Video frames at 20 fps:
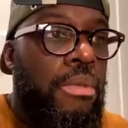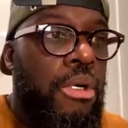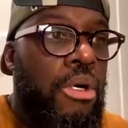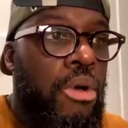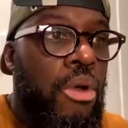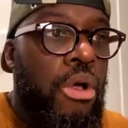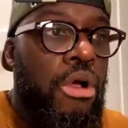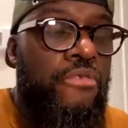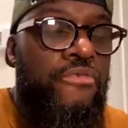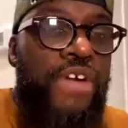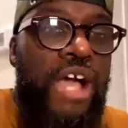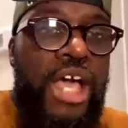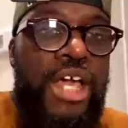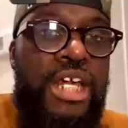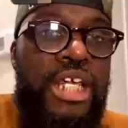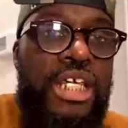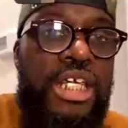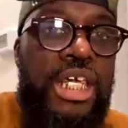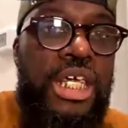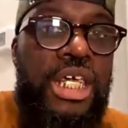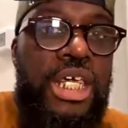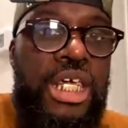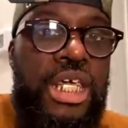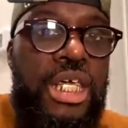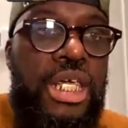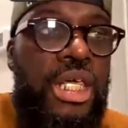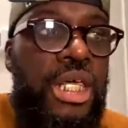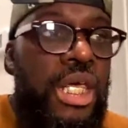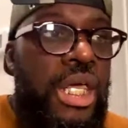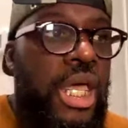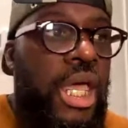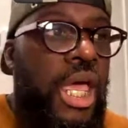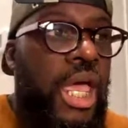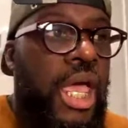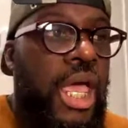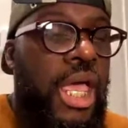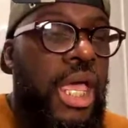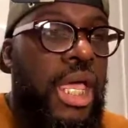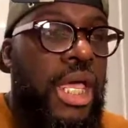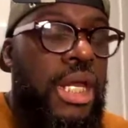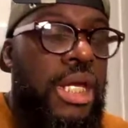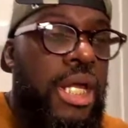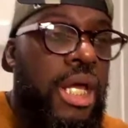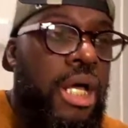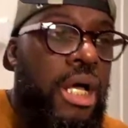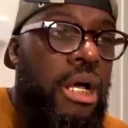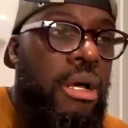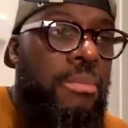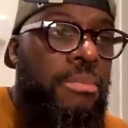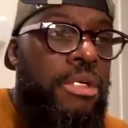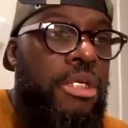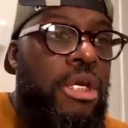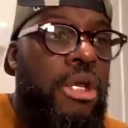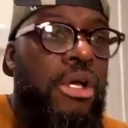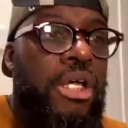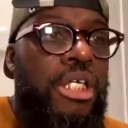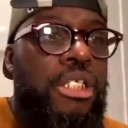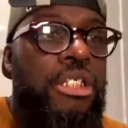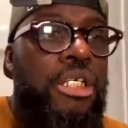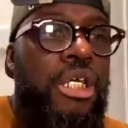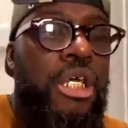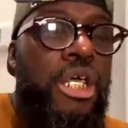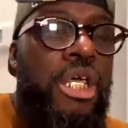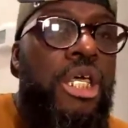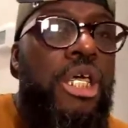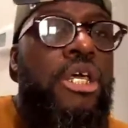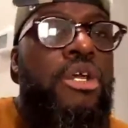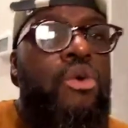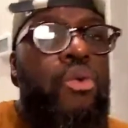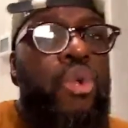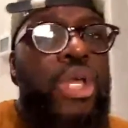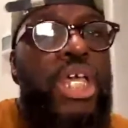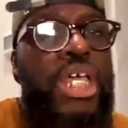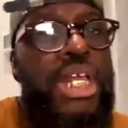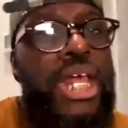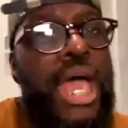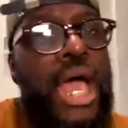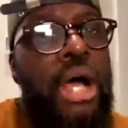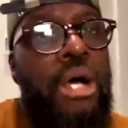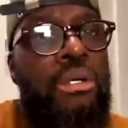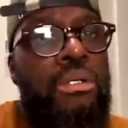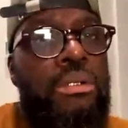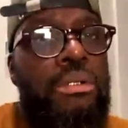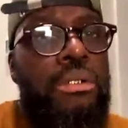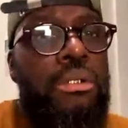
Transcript: glorifying the King. And it'll weed out.